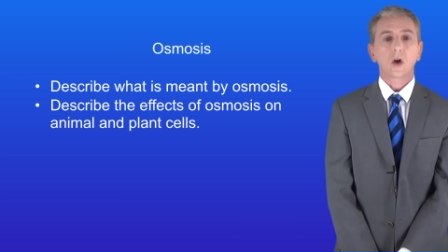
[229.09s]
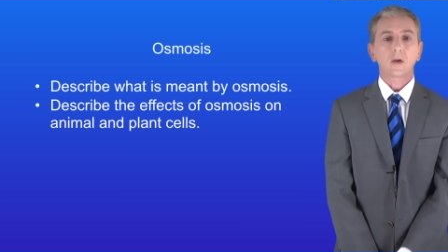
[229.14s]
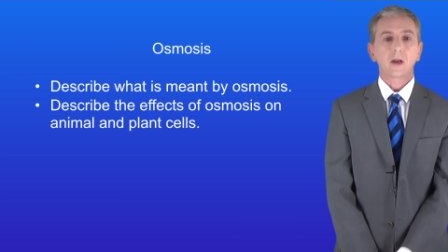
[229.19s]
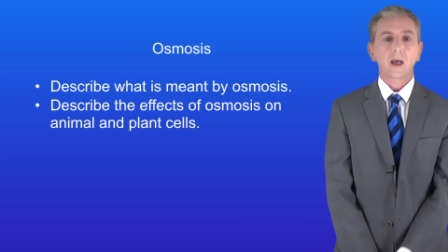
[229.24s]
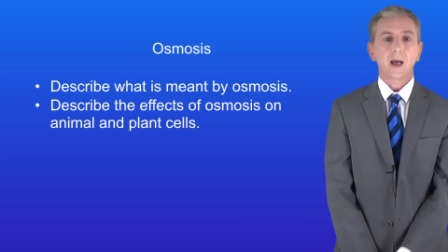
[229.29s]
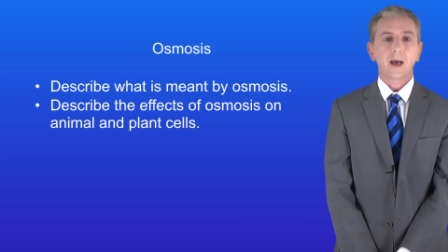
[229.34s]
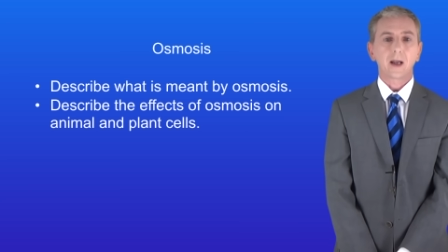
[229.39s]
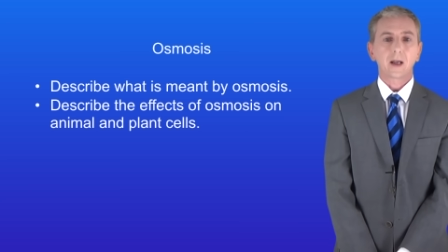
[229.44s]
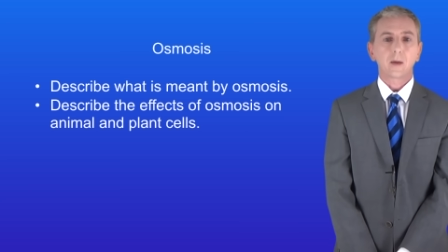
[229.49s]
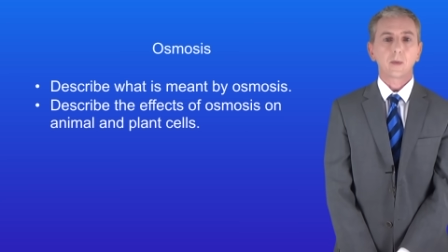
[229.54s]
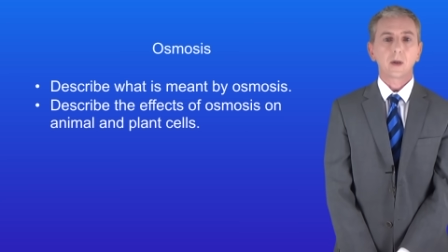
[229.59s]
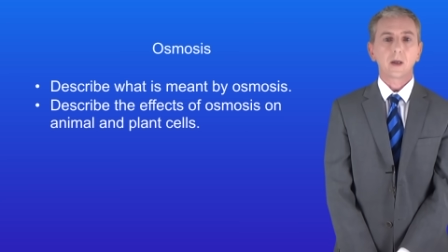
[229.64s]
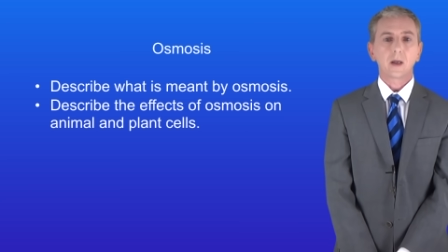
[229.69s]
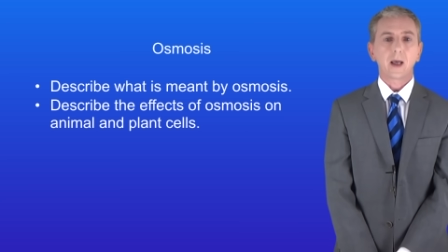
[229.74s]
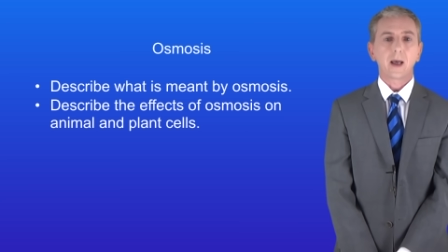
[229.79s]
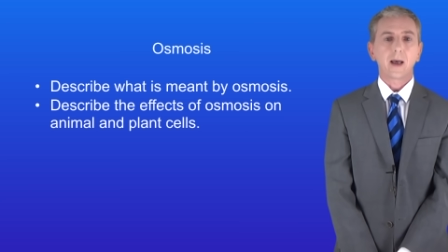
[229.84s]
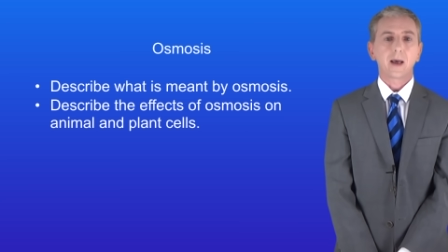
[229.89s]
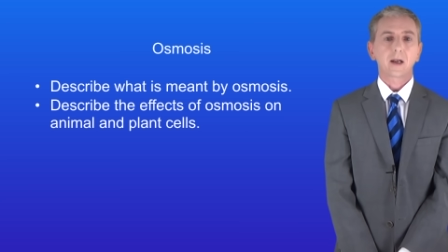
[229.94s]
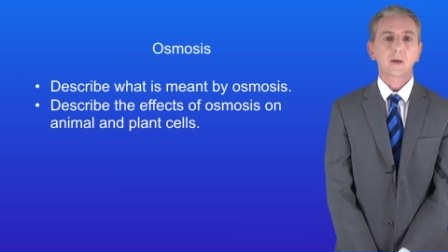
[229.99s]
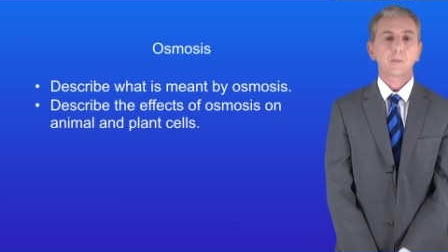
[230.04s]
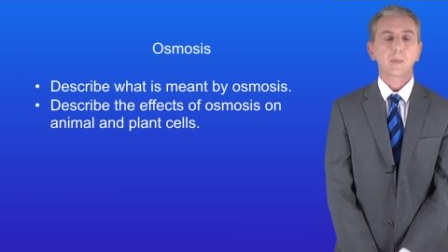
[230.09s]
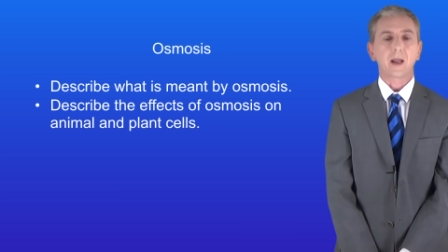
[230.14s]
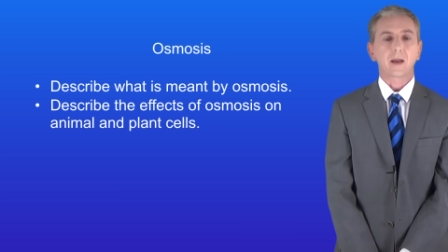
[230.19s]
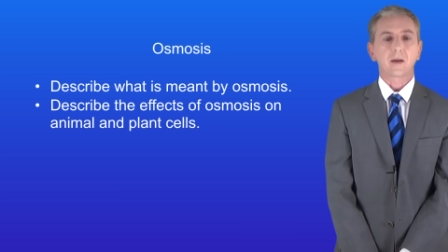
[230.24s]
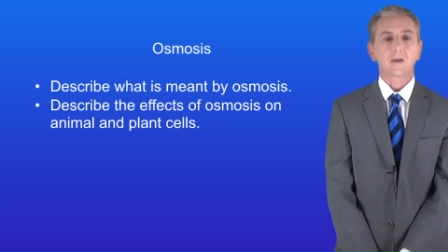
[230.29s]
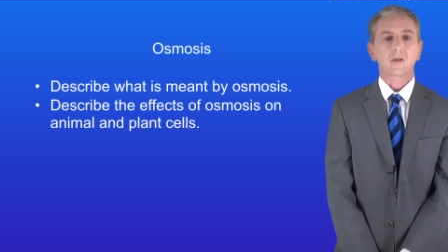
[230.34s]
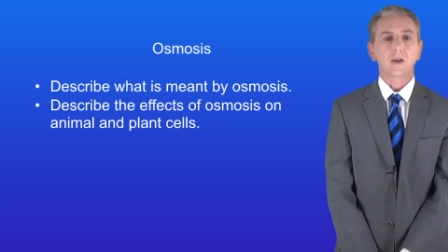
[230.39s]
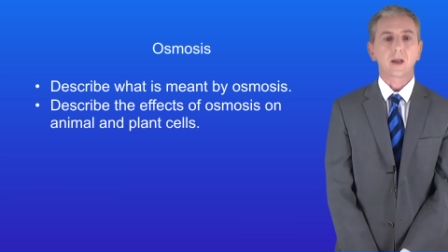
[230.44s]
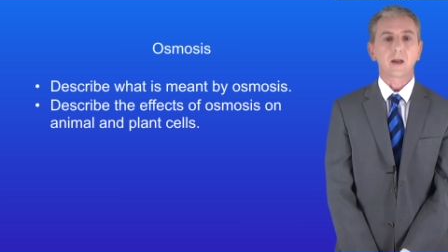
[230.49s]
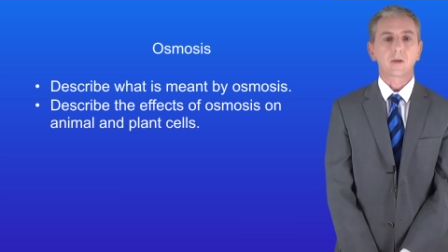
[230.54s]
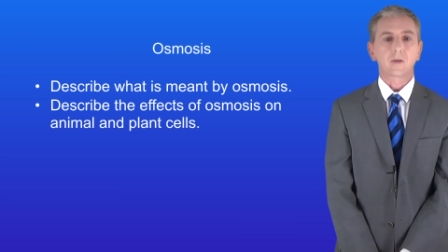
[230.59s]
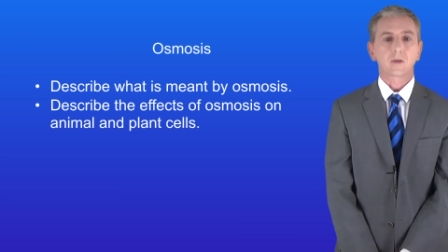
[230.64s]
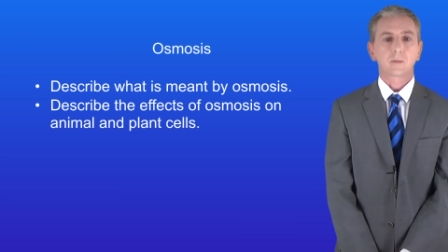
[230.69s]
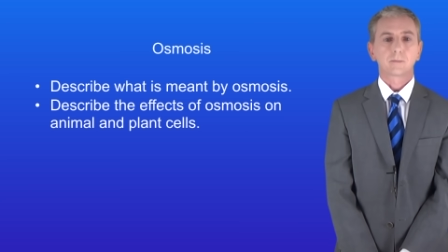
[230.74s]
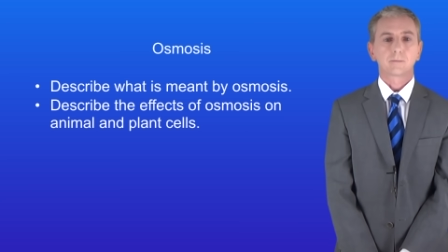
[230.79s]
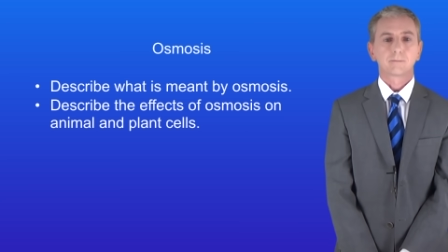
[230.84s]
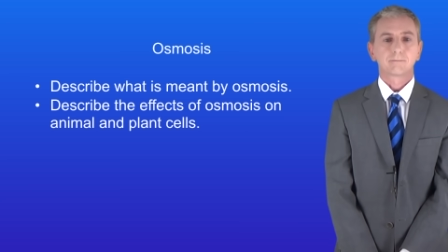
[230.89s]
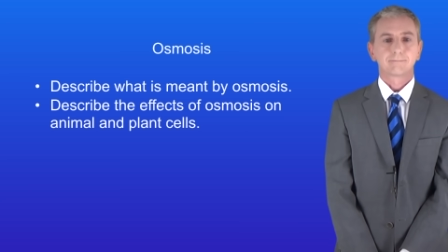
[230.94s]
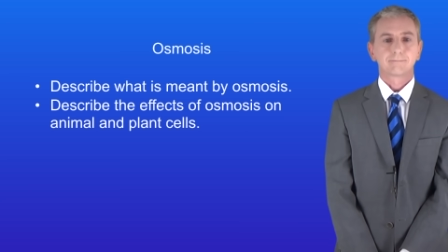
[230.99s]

on animal and plant cells.